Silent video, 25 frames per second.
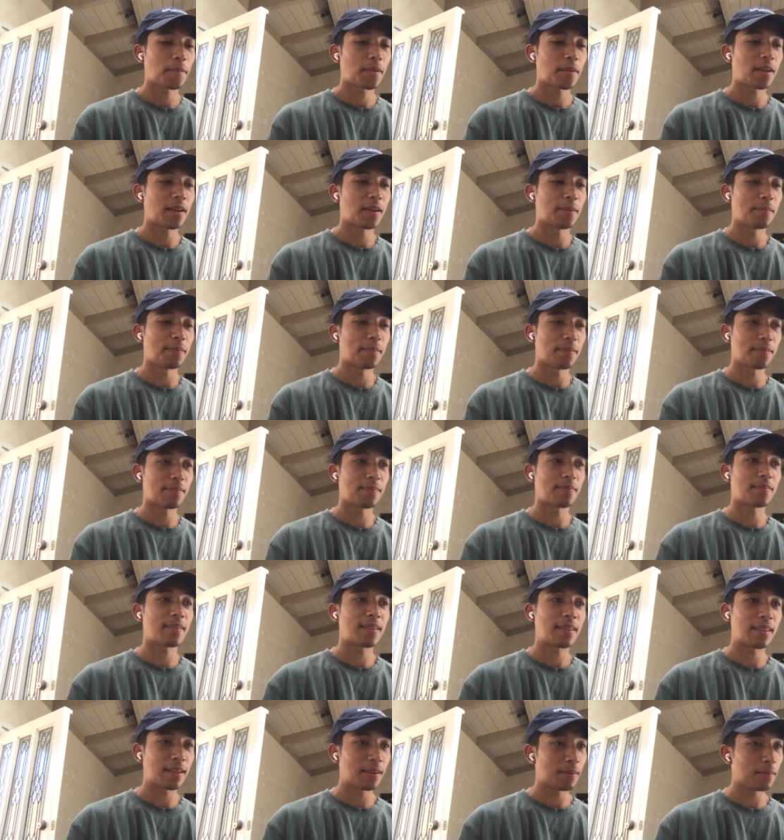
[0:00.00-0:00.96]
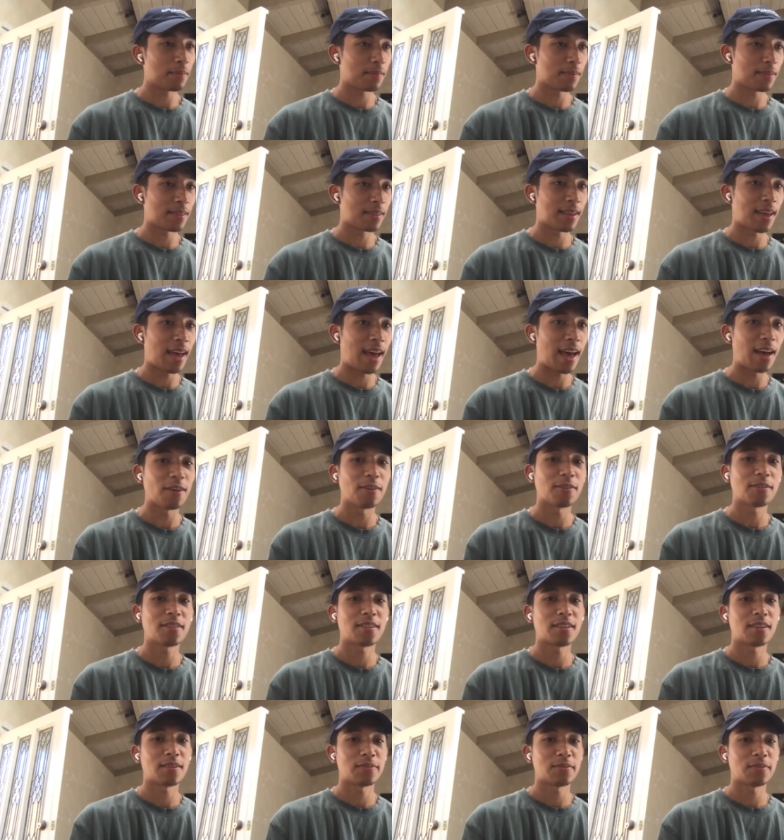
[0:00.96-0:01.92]
the
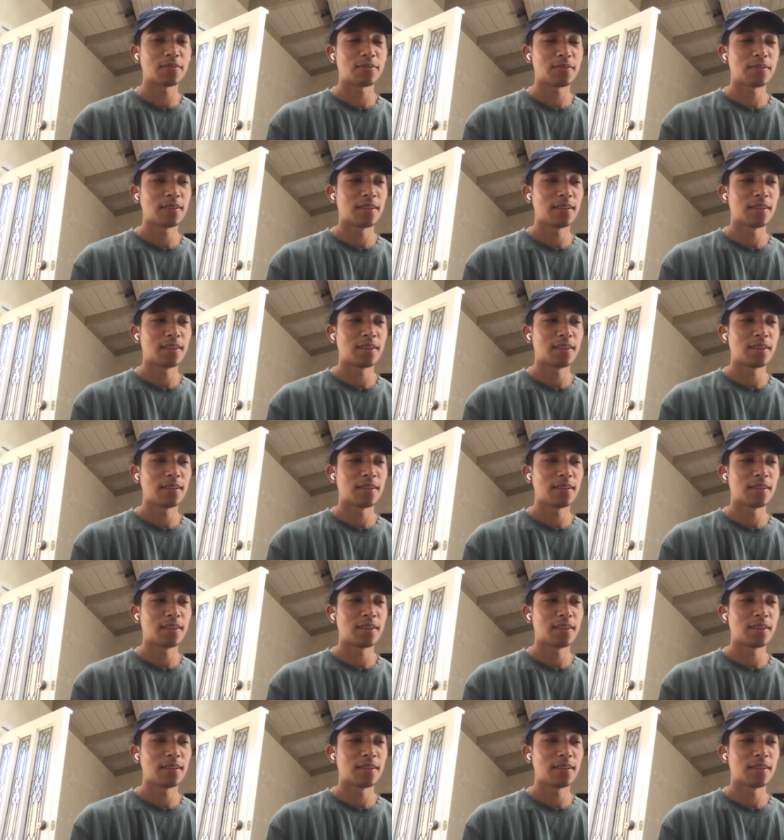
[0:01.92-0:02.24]
health of